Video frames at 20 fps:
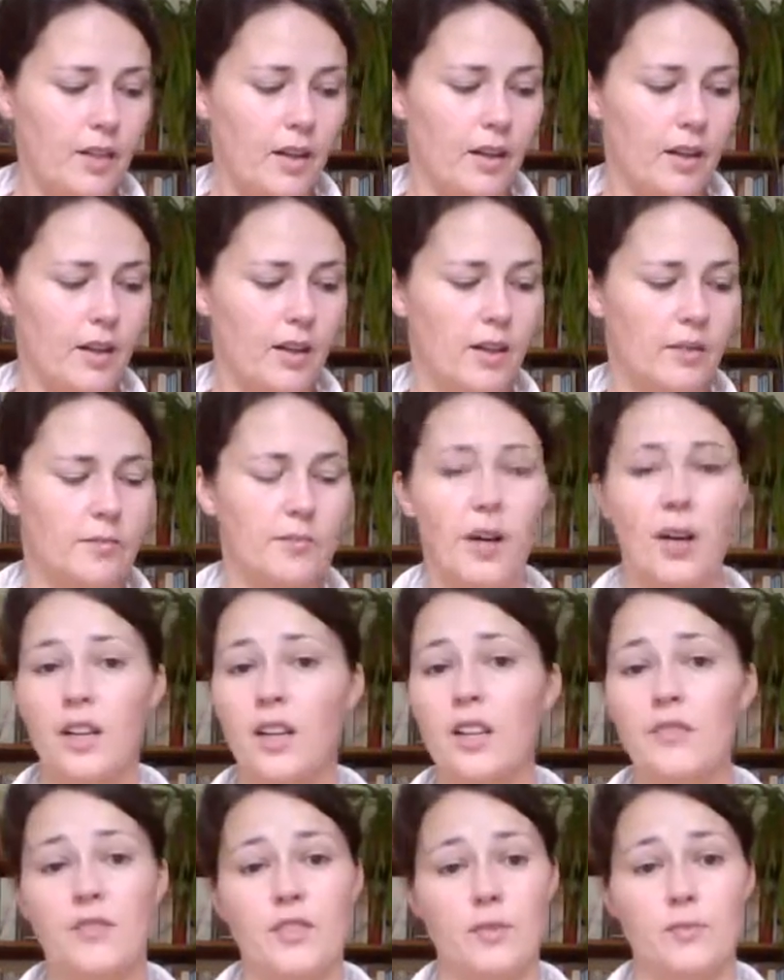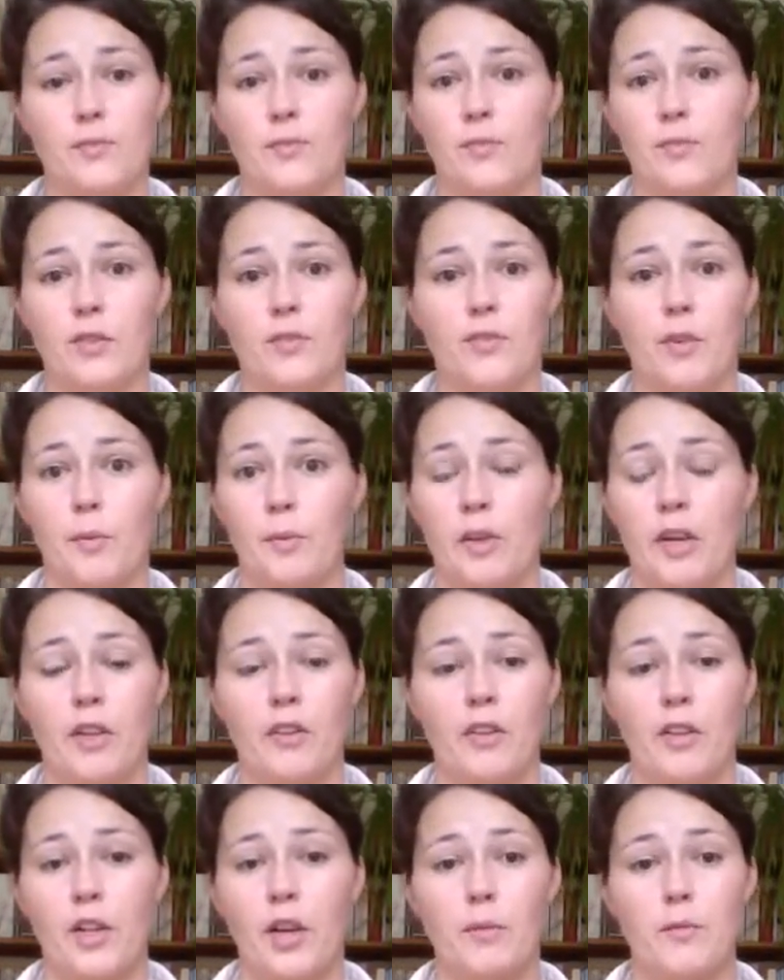I love this rubber
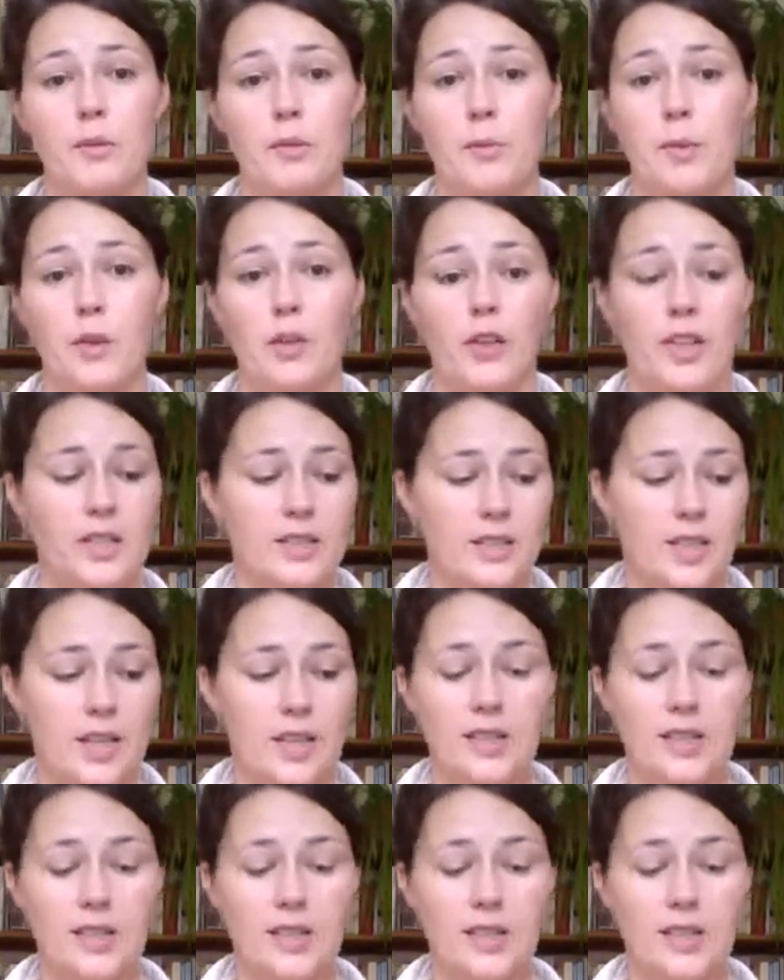curry comb, to be honest.